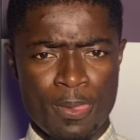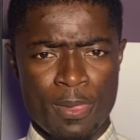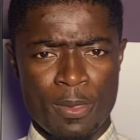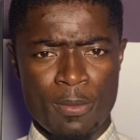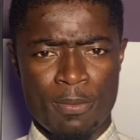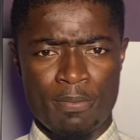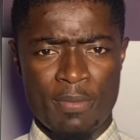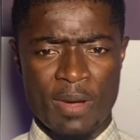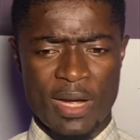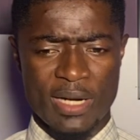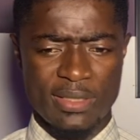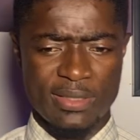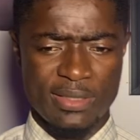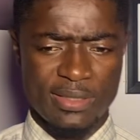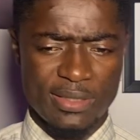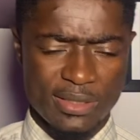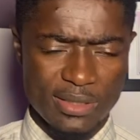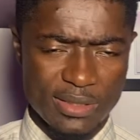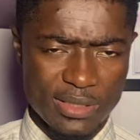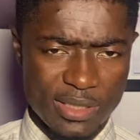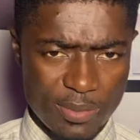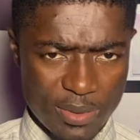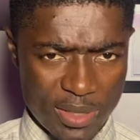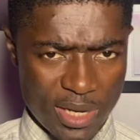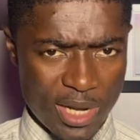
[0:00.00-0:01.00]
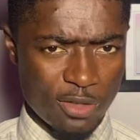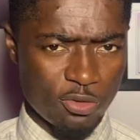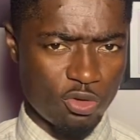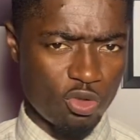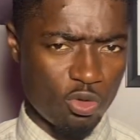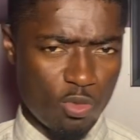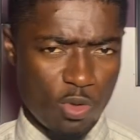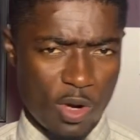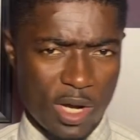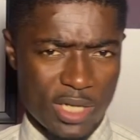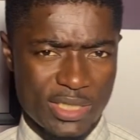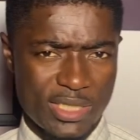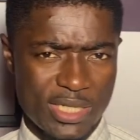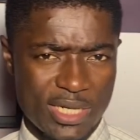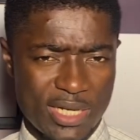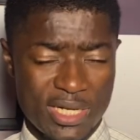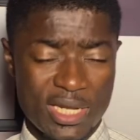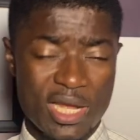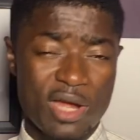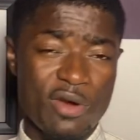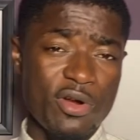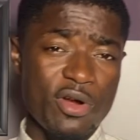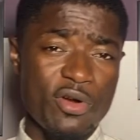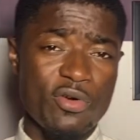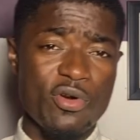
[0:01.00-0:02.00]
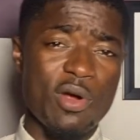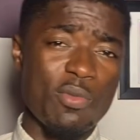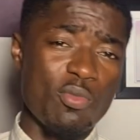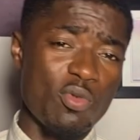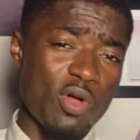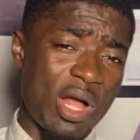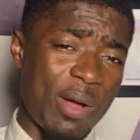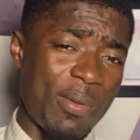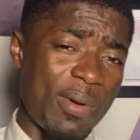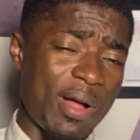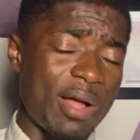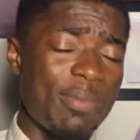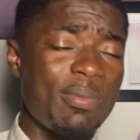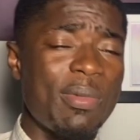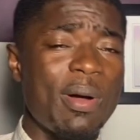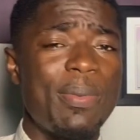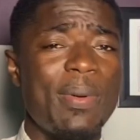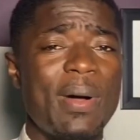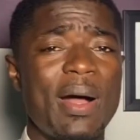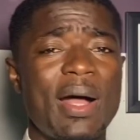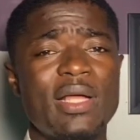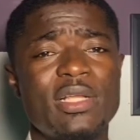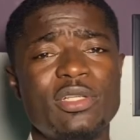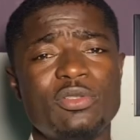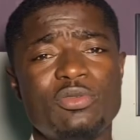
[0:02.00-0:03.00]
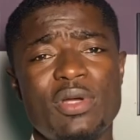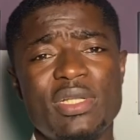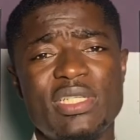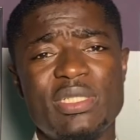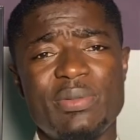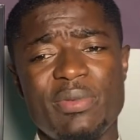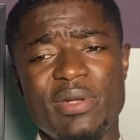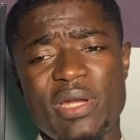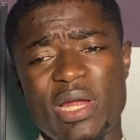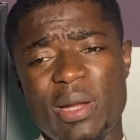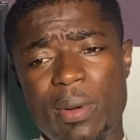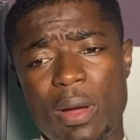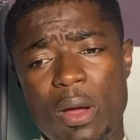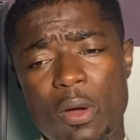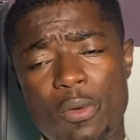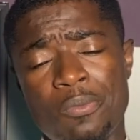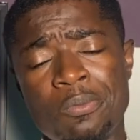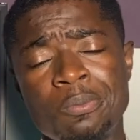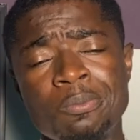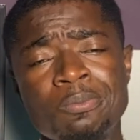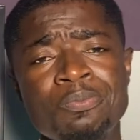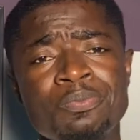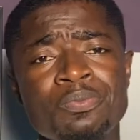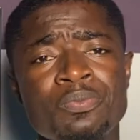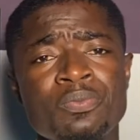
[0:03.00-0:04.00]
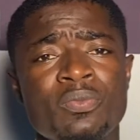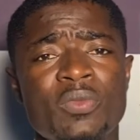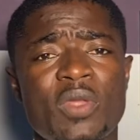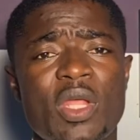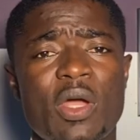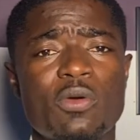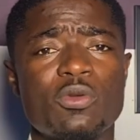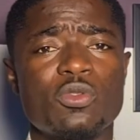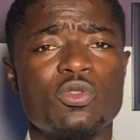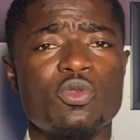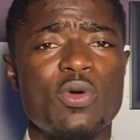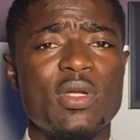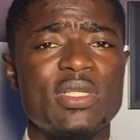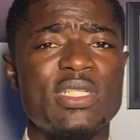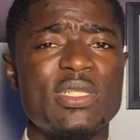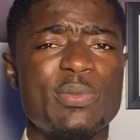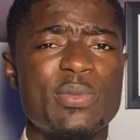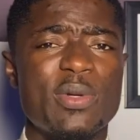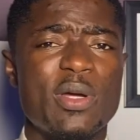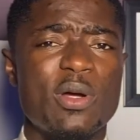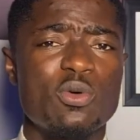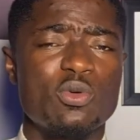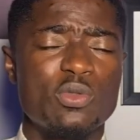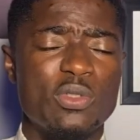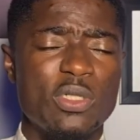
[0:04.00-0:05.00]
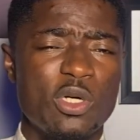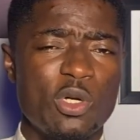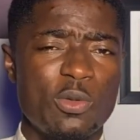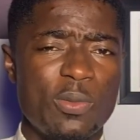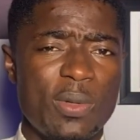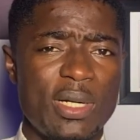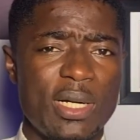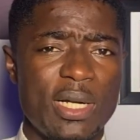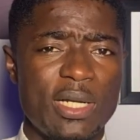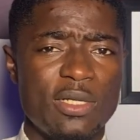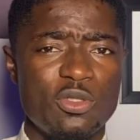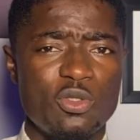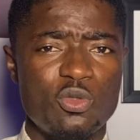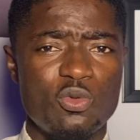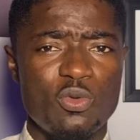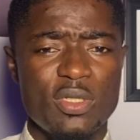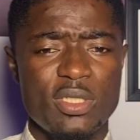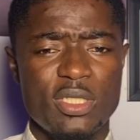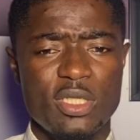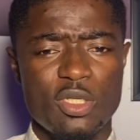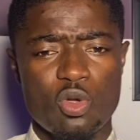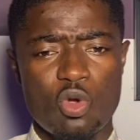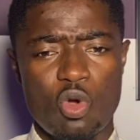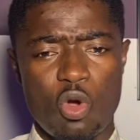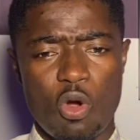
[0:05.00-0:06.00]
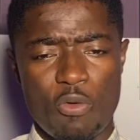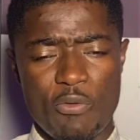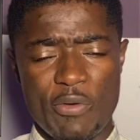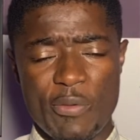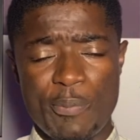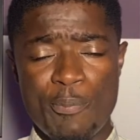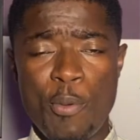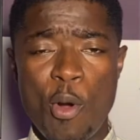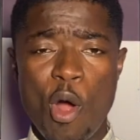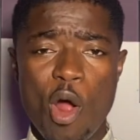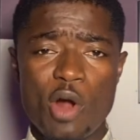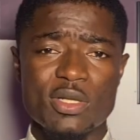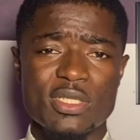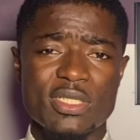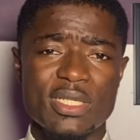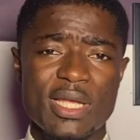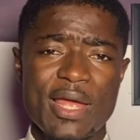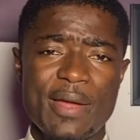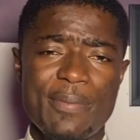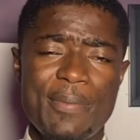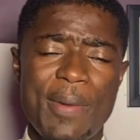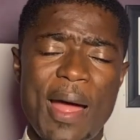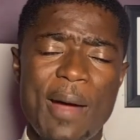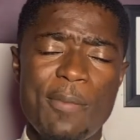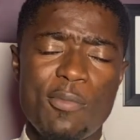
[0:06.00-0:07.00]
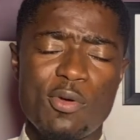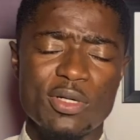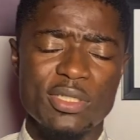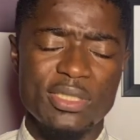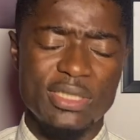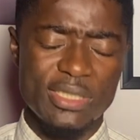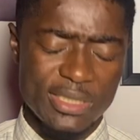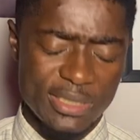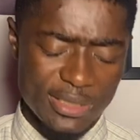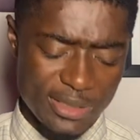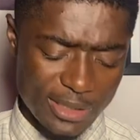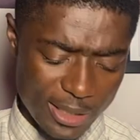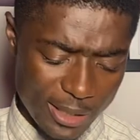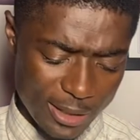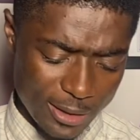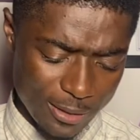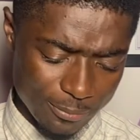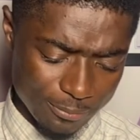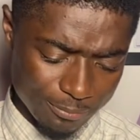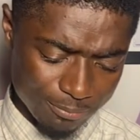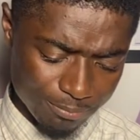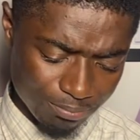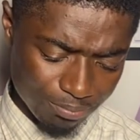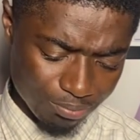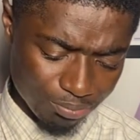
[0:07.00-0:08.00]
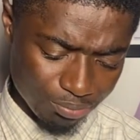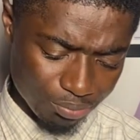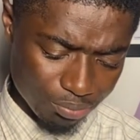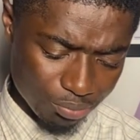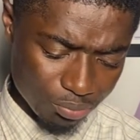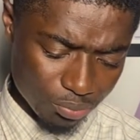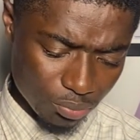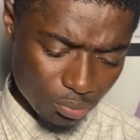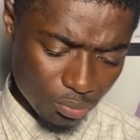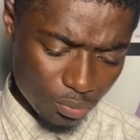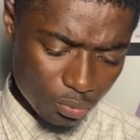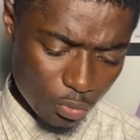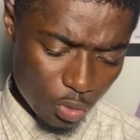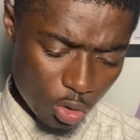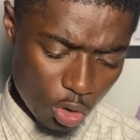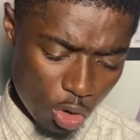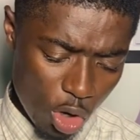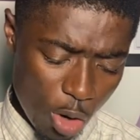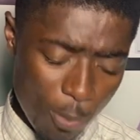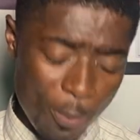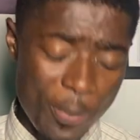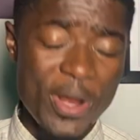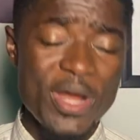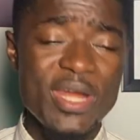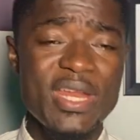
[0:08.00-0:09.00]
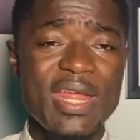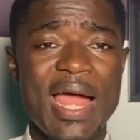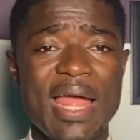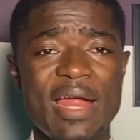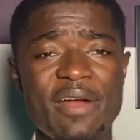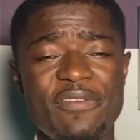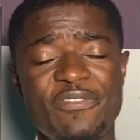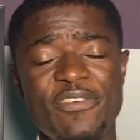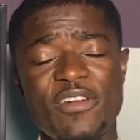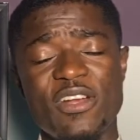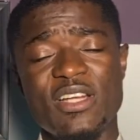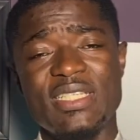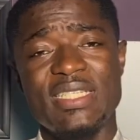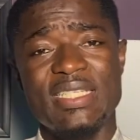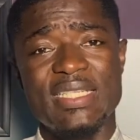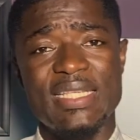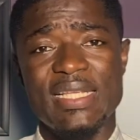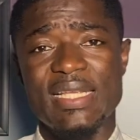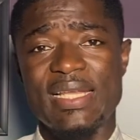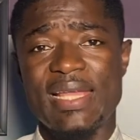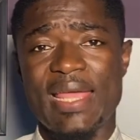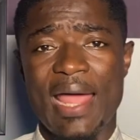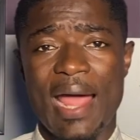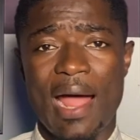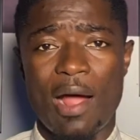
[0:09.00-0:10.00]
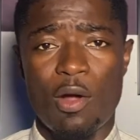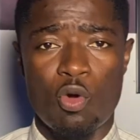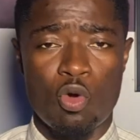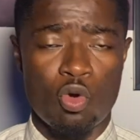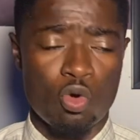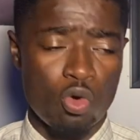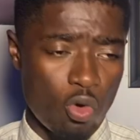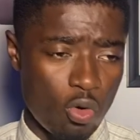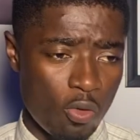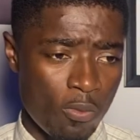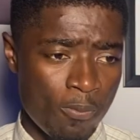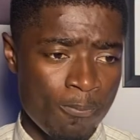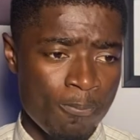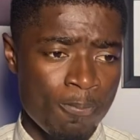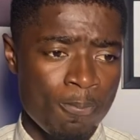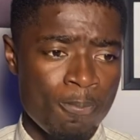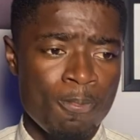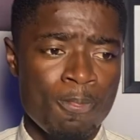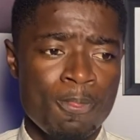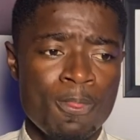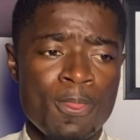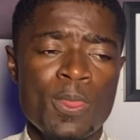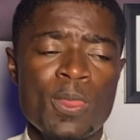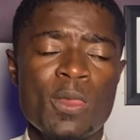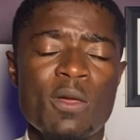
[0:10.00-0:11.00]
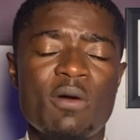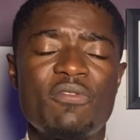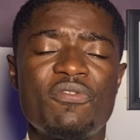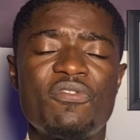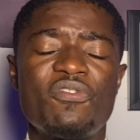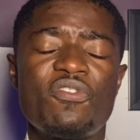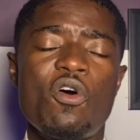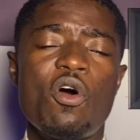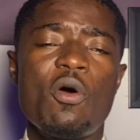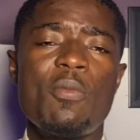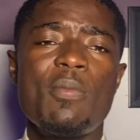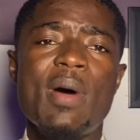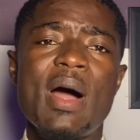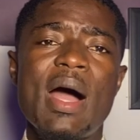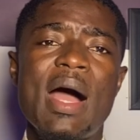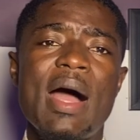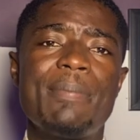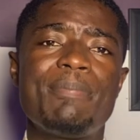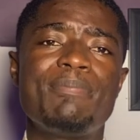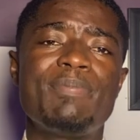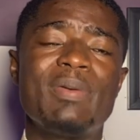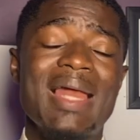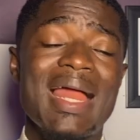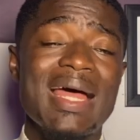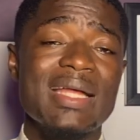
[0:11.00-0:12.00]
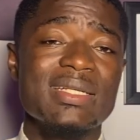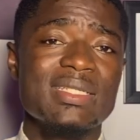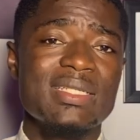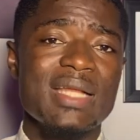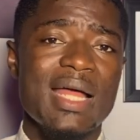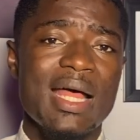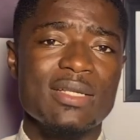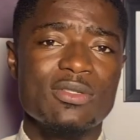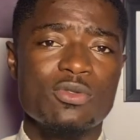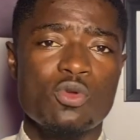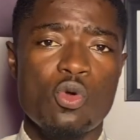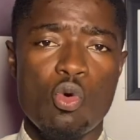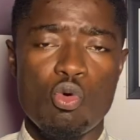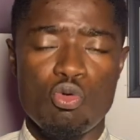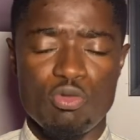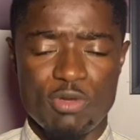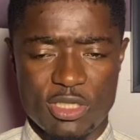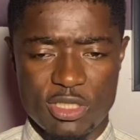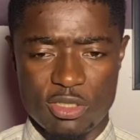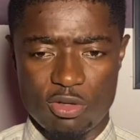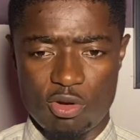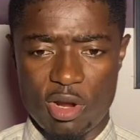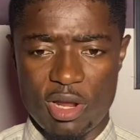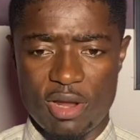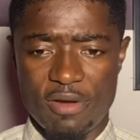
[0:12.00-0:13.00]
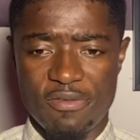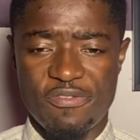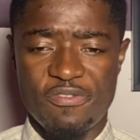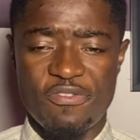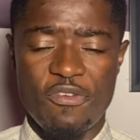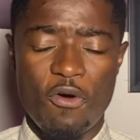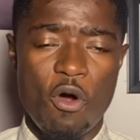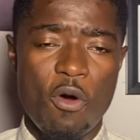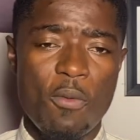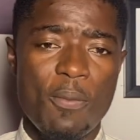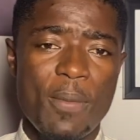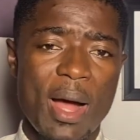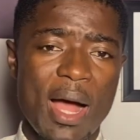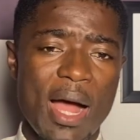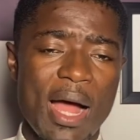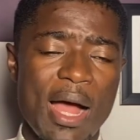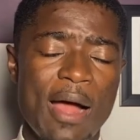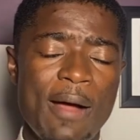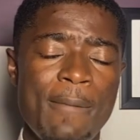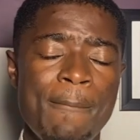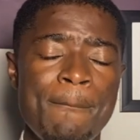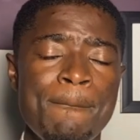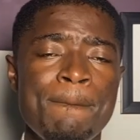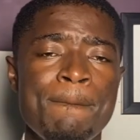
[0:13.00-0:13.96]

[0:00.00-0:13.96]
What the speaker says: but e be yanto wase na arewura mu kama pa nso atimi ya ma da nso atimi ahu se na man nso esi ko report ba bontin say opani a your friend CK Akono former Blasters coach or your former